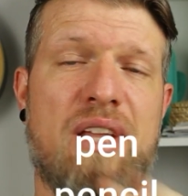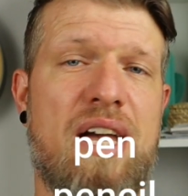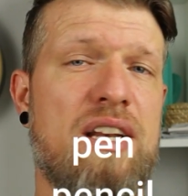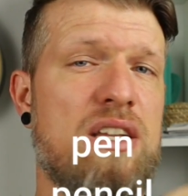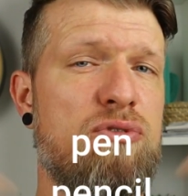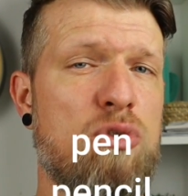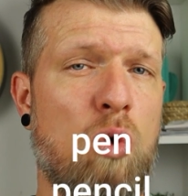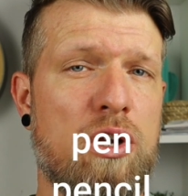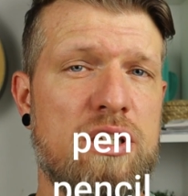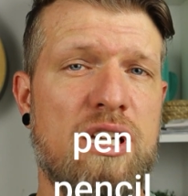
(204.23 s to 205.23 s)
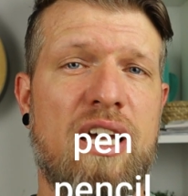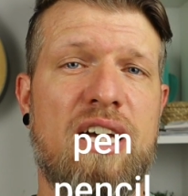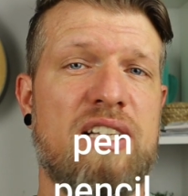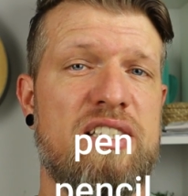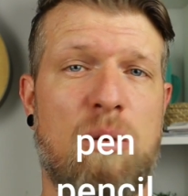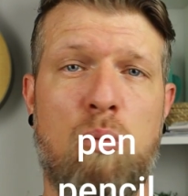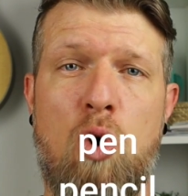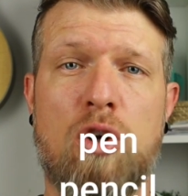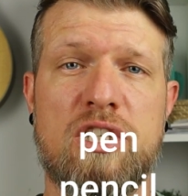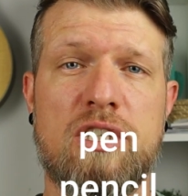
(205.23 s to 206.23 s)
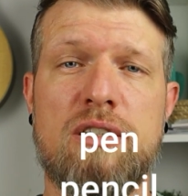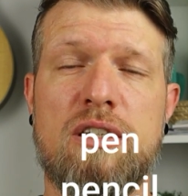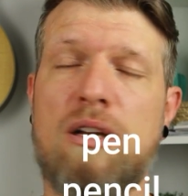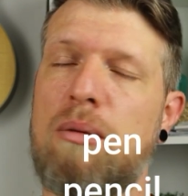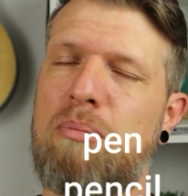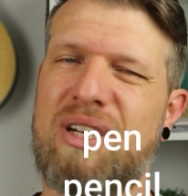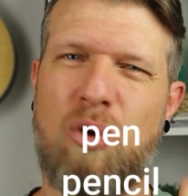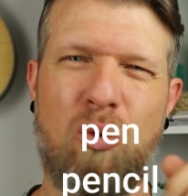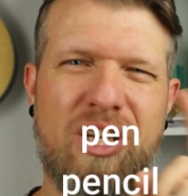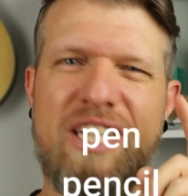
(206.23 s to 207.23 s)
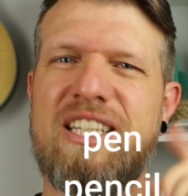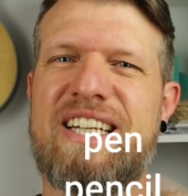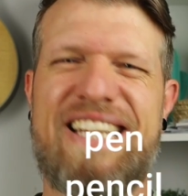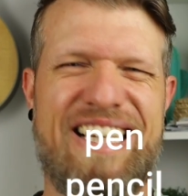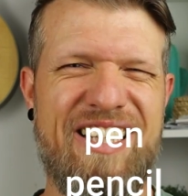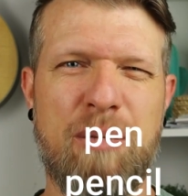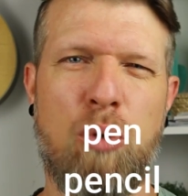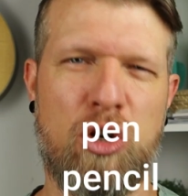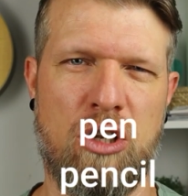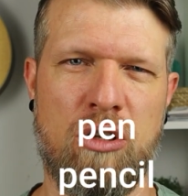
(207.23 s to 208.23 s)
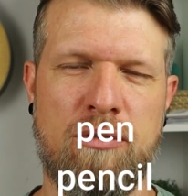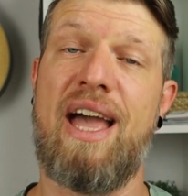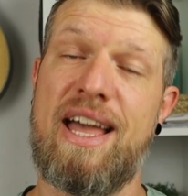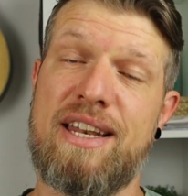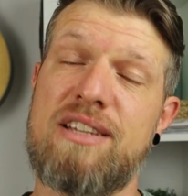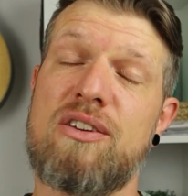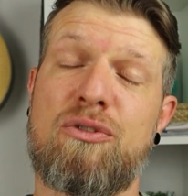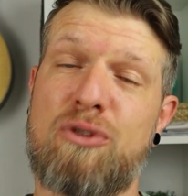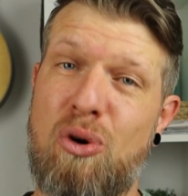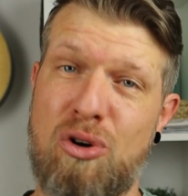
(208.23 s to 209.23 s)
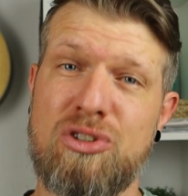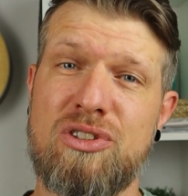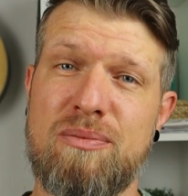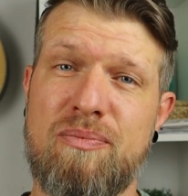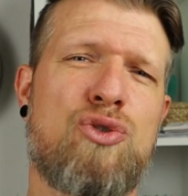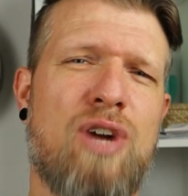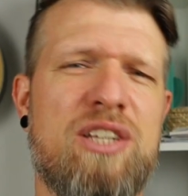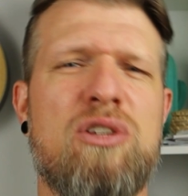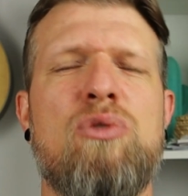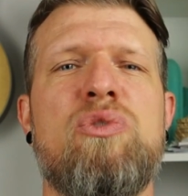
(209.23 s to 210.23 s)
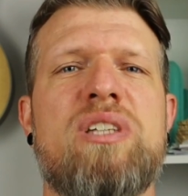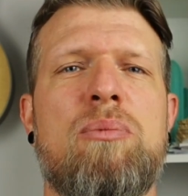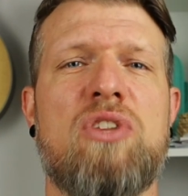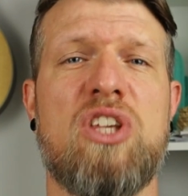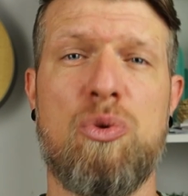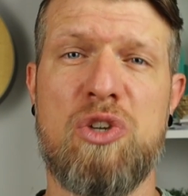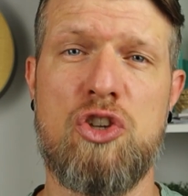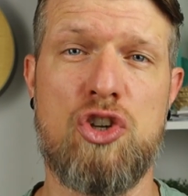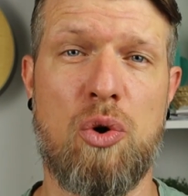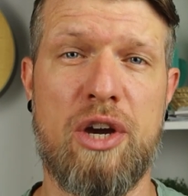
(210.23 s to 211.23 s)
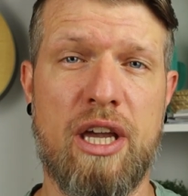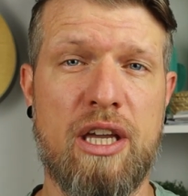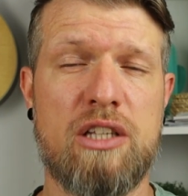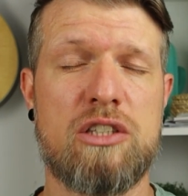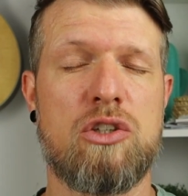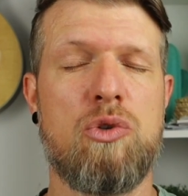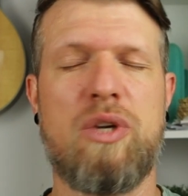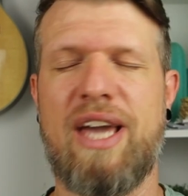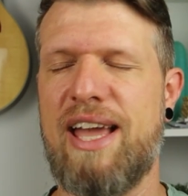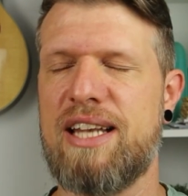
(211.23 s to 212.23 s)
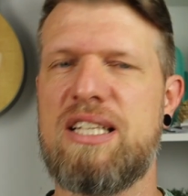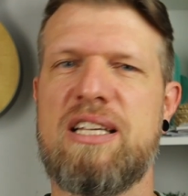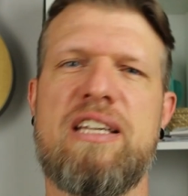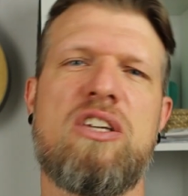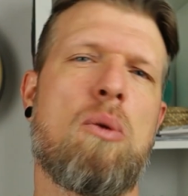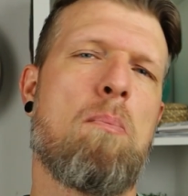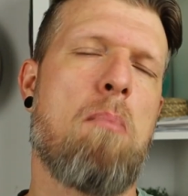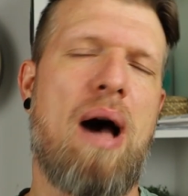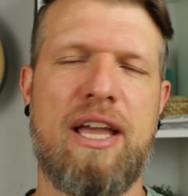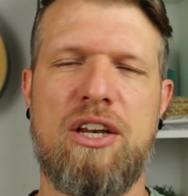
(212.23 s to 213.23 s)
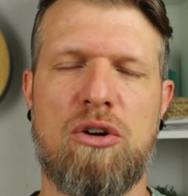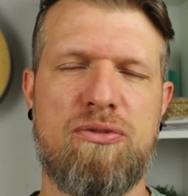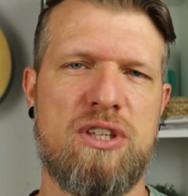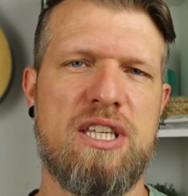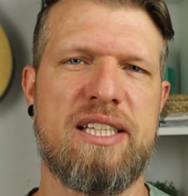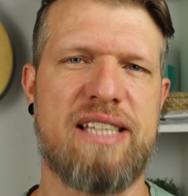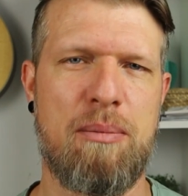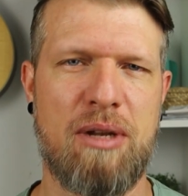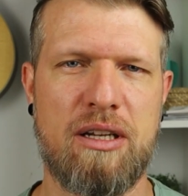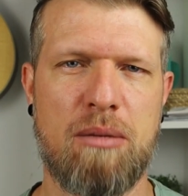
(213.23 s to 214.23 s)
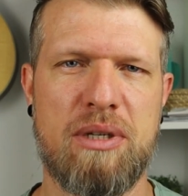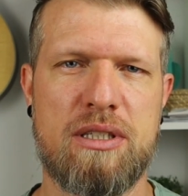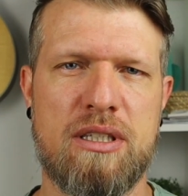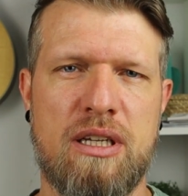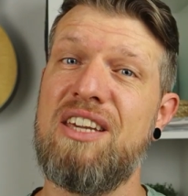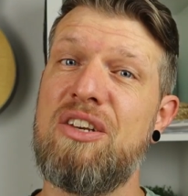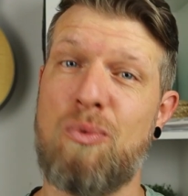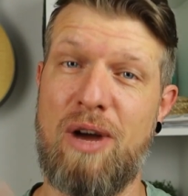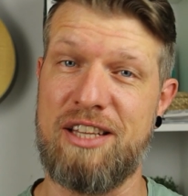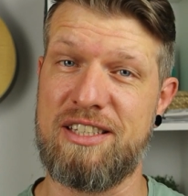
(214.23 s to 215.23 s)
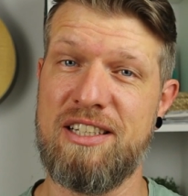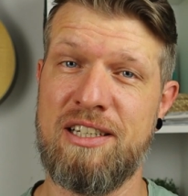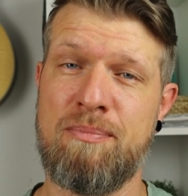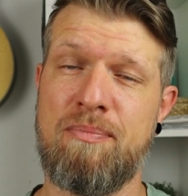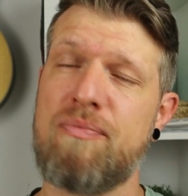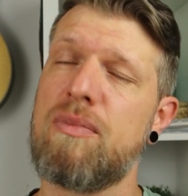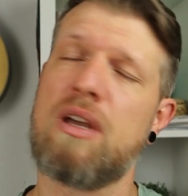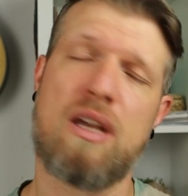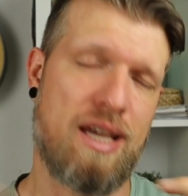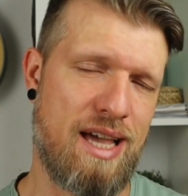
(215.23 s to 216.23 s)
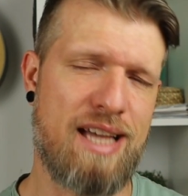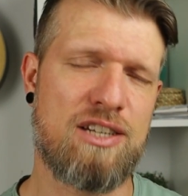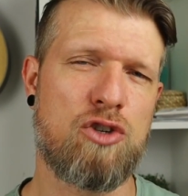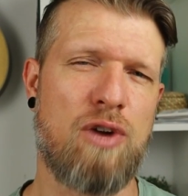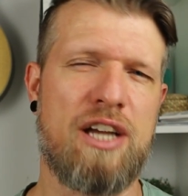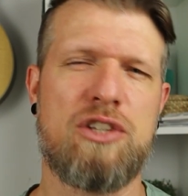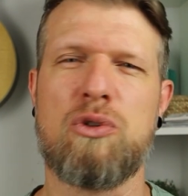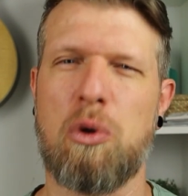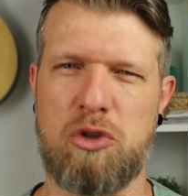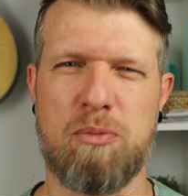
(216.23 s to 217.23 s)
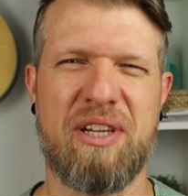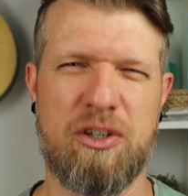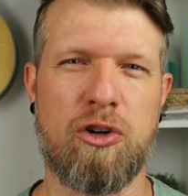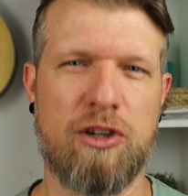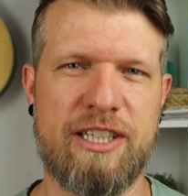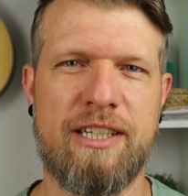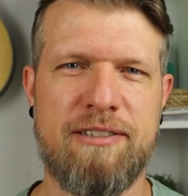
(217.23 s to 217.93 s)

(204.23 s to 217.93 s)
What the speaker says: And if you want, some water, but only in a clear bottle. And of course, try to do something you enjoy so you can take your mind off the exam a little bit, eat well at dinner and try to go to bed early.